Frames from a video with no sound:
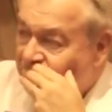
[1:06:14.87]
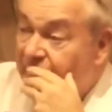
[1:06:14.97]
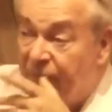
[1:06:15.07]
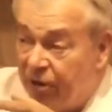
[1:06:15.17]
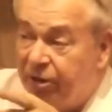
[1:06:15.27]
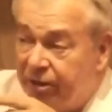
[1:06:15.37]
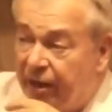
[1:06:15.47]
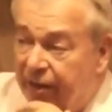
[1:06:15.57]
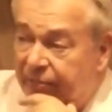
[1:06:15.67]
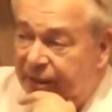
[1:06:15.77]
The American
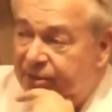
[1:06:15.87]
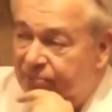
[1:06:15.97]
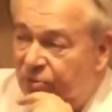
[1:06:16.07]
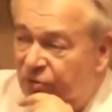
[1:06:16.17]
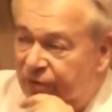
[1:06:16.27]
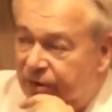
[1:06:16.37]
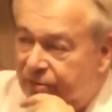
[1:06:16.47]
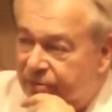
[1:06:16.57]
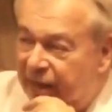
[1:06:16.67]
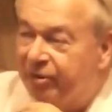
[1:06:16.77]
economy is improving.
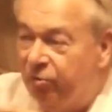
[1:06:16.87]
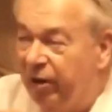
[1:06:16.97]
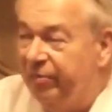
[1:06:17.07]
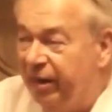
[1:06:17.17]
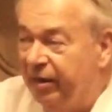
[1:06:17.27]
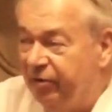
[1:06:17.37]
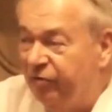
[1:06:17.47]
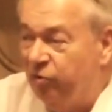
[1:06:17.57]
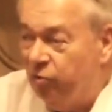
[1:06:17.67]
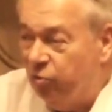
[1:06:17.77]
Not the way many
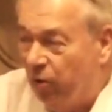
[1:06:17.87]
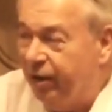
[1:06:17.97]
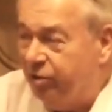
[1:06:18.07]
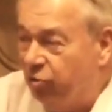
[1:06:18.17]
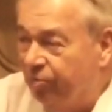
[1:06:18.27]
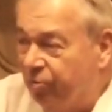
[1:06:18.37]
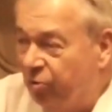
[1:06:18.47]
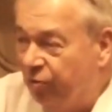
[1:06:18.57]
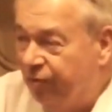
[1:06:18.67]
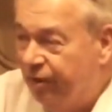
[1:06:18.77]
of you would want it to
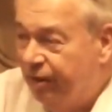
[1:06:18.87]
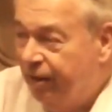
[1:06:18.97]
improve,